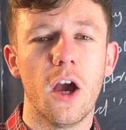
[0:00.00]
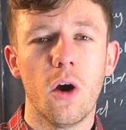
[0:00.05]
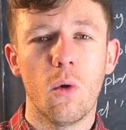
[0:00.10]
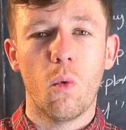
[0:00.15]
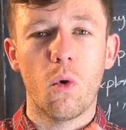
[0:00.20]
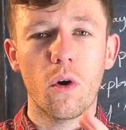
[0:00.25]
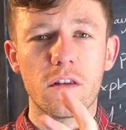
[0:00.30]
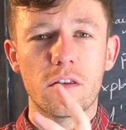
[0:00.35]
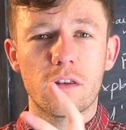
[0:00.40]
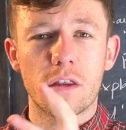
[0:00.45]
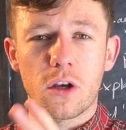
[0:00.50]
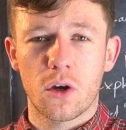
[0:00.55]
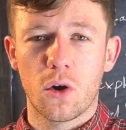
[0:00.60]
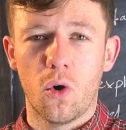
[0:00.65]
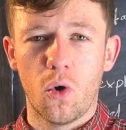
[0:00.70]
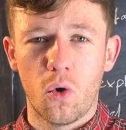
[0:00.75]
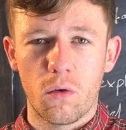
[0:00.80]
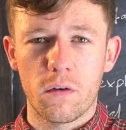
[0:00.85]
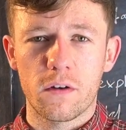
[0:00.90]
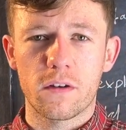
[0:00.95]
What is the
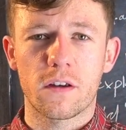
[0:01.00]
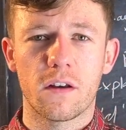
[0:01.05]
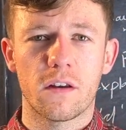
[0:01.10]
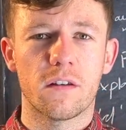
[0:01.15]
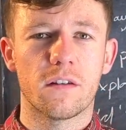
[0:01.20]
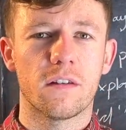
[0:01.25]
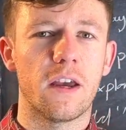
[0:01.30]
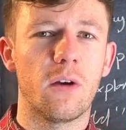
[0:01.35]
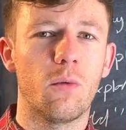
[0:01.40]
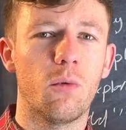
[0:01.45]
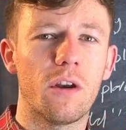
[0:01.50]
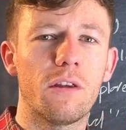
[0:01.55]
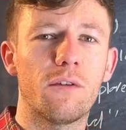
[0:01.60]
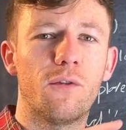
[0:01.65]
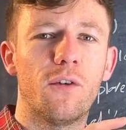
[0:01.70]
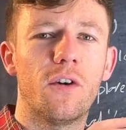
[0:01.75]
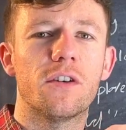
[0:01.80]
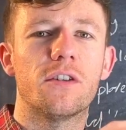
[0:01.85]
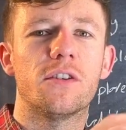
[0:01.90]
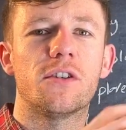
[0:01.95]
chorus going to say? What is
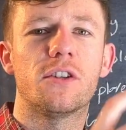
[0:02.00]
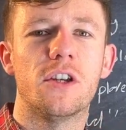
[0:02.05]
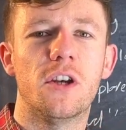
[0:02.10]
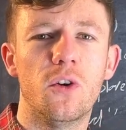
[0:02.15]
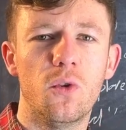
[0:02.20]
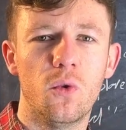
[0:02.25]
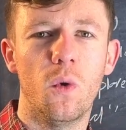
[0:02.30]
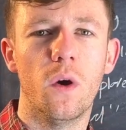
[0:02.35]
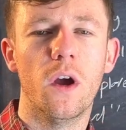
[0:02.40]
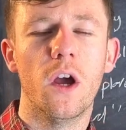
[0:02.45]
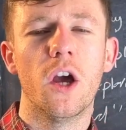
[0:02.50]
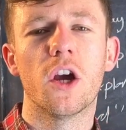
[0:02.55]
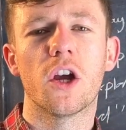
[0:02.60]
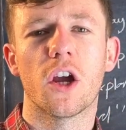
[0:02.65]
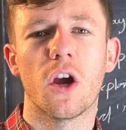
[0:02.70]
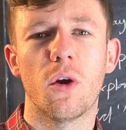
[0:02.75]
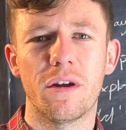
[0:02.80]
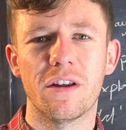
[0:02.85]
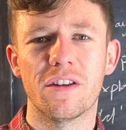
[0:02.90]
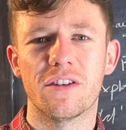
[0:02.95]
verse 2
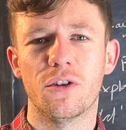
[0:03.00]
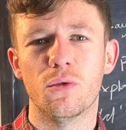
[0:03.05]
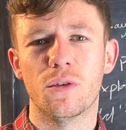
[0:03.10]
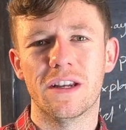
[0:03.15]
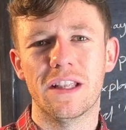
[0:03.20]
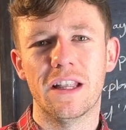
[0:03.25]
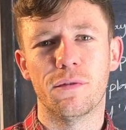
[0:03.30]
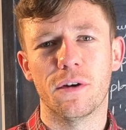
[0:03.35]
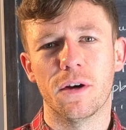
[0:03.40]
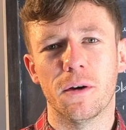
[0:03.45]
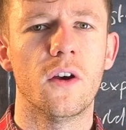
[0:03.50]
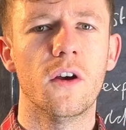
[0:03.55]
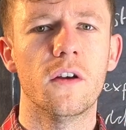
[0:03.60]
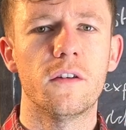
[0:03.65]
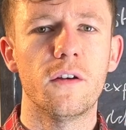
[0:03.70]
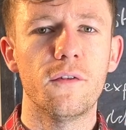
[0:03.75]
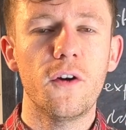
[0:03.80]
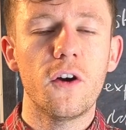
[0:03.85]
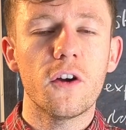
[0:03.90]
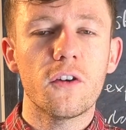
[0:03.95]
going to deliver?
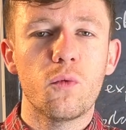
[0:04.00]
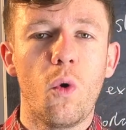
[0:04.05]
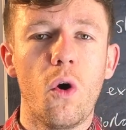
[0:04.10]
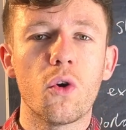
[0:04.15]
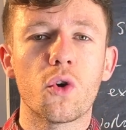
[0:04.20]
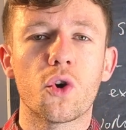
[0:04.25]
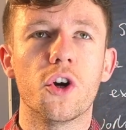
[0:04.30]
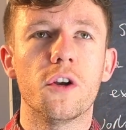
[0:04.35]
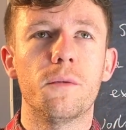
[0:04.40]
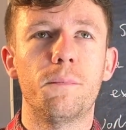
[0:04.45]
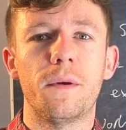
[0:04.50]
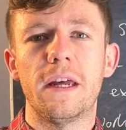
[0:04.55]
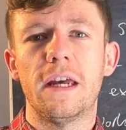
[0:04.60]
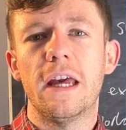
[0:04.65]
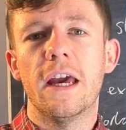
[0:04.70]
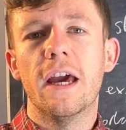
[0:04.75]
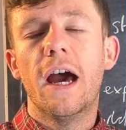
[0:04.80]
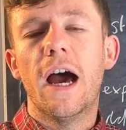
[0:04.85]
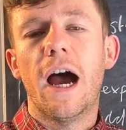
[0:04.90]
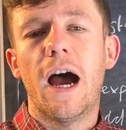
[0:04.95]
So verse 1 could
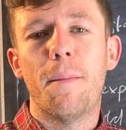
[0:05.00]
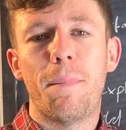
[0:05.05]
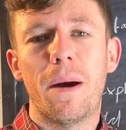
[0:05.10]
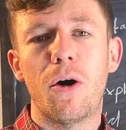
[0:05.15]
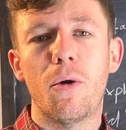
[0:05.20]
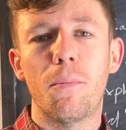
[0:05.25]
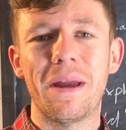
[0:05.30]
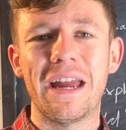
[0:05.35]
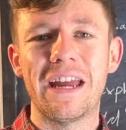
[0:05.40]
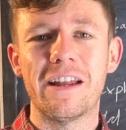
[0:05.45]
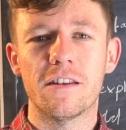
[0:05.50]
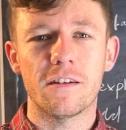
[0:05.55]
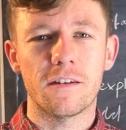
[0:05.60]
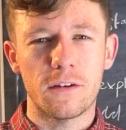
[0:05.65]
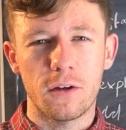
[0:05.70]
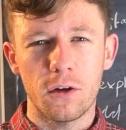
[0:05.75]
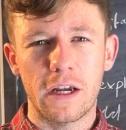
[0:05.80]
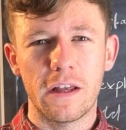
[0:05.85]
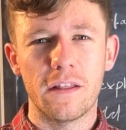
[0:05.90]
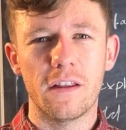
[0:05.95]
be about being
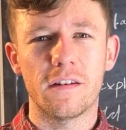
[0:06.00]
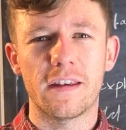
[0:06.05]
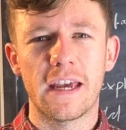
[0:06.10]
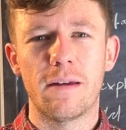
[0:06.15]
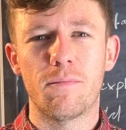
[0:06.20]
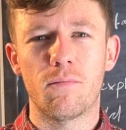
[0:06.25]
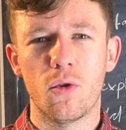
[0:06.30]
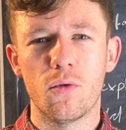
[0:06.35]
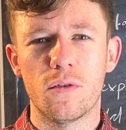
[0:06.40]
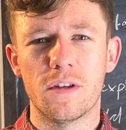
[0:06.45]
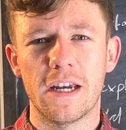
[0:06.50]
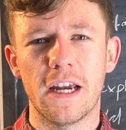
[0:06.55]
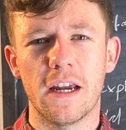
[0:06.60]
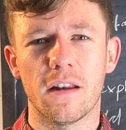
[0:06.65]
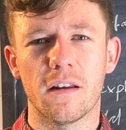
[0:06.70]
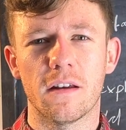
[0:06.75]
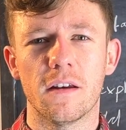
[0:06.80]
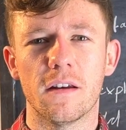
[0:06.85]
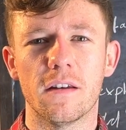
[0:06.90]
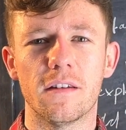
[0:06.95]
stuck in the same
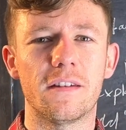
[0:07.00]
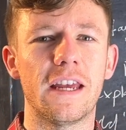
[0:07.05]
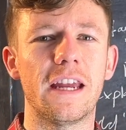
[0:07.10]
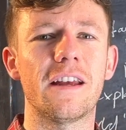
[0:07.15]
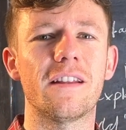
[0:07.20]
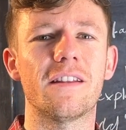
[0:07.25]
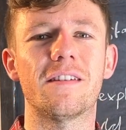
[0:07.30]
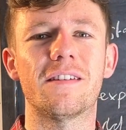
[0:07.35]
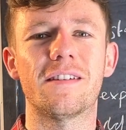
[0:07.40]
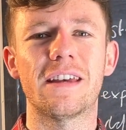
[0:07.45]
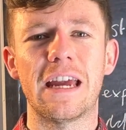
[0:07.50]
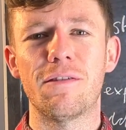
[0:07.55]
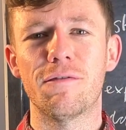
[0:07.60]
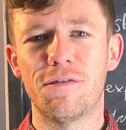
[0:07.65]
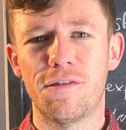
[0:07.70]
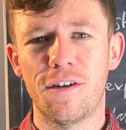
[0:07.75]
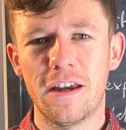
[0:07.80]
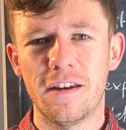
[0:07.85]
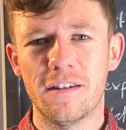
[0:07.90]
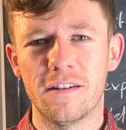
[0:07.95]
routine, seeing the same
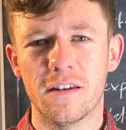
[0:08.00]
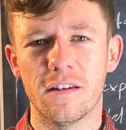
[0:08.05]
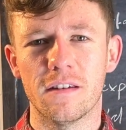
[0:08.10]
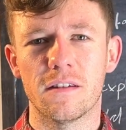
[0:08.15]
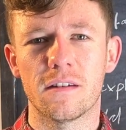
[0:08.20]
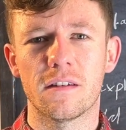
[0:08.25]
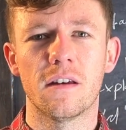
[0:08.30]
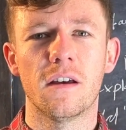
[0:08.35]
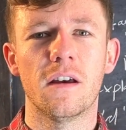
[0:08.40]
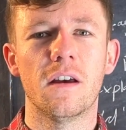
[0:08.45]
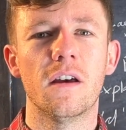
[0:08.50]
faces